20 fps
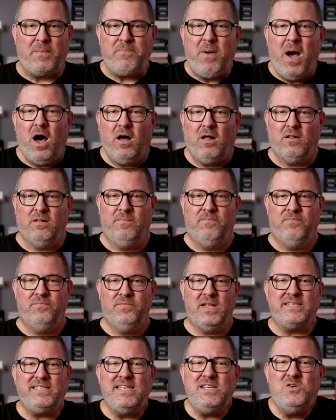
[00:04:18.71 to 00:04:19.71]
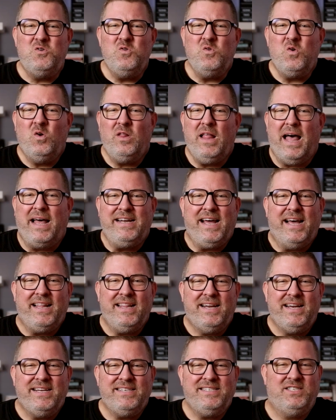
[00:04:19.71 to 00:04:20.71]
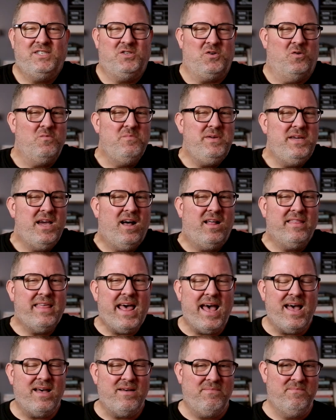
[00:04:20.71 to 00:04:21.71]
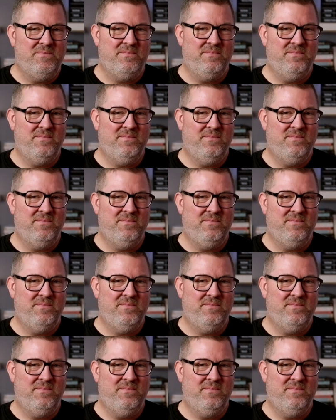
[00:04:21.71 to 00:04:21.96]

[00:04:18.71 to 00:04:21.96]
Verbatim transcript: But Paul, doesn't Google Analytics show me all that?